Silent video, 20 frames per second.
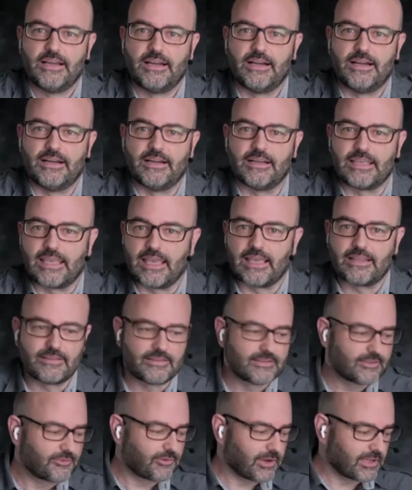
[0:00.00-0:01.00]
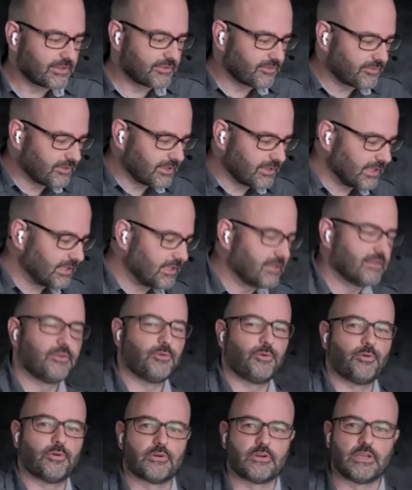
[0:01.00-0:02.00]
Again, great to see,
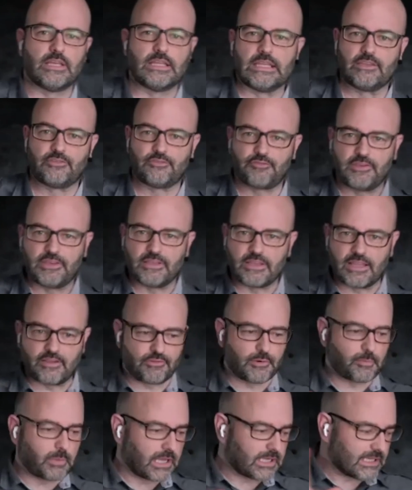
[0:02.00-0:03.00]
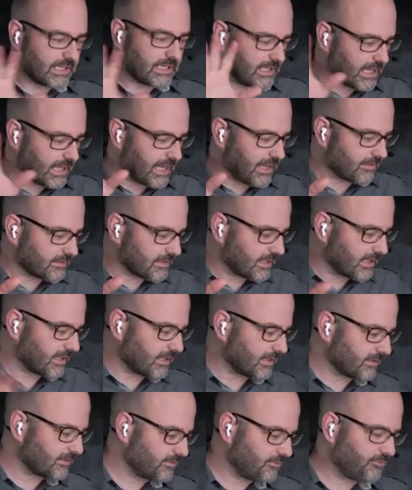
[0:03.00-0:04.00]
or at least feel everybody out
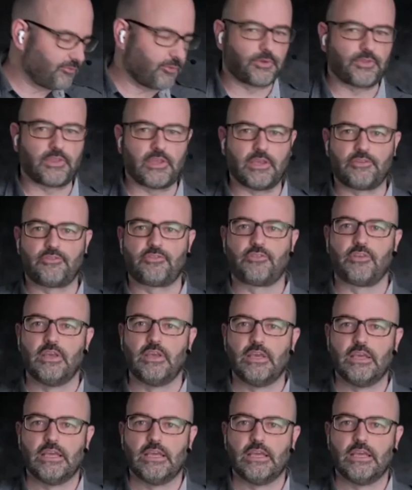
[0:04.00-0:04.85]
there for this.